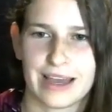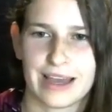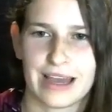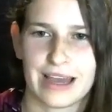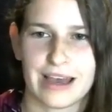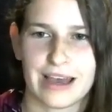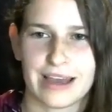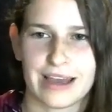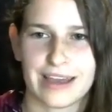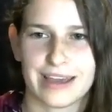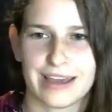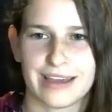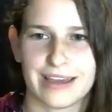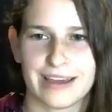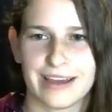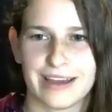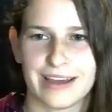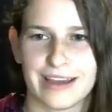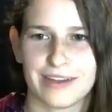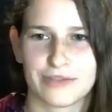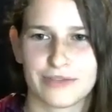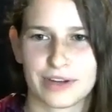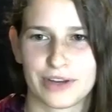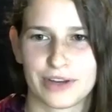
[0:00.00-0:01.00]
I
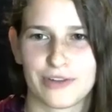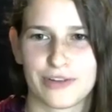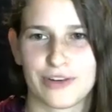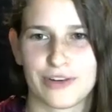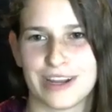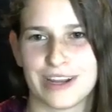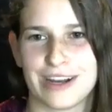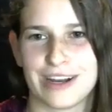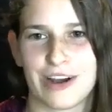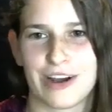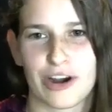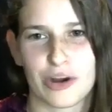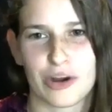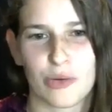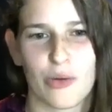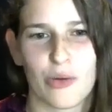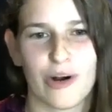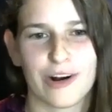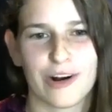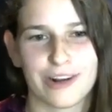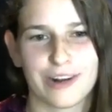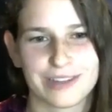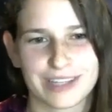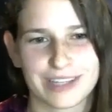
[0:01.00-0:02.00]
recruited Art
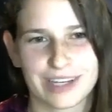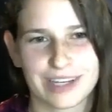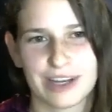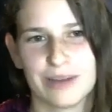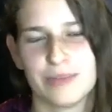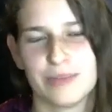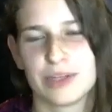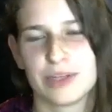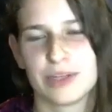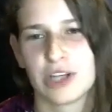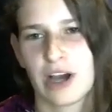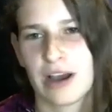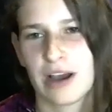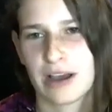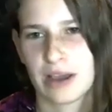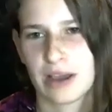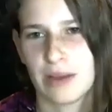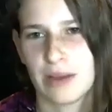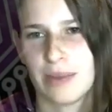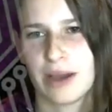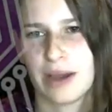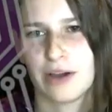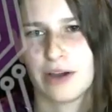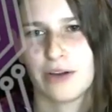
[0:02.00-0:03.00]
Wall to come talk
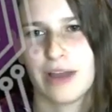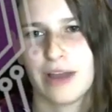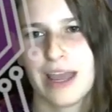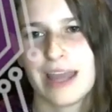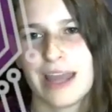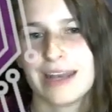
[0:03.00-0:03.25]
about